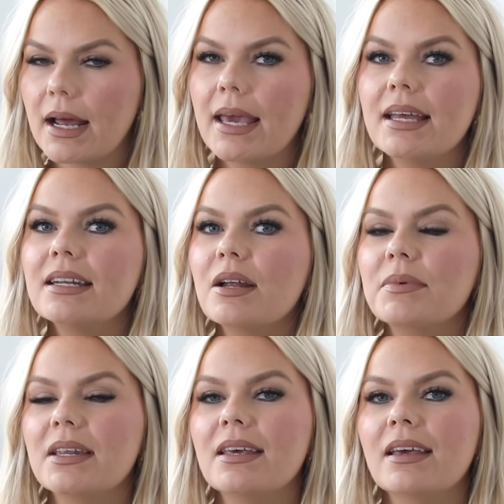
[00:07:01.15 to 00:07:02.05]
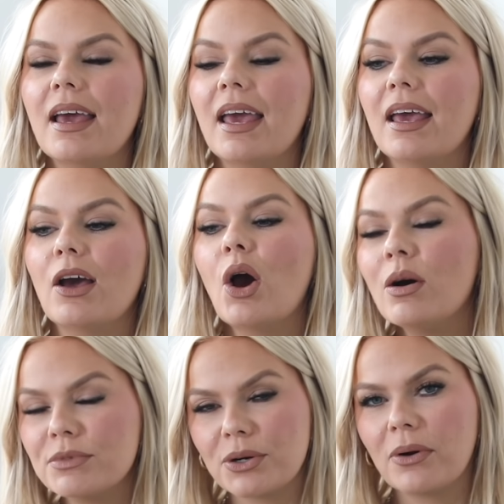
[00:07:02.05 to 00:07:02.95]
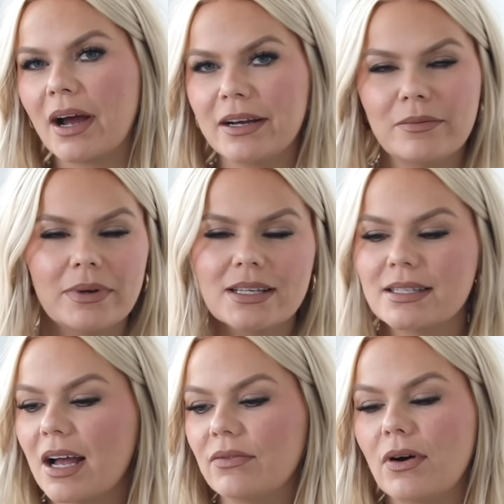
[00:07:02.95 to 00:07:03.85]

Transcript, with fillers: I ended up getting a home decor item, but it's not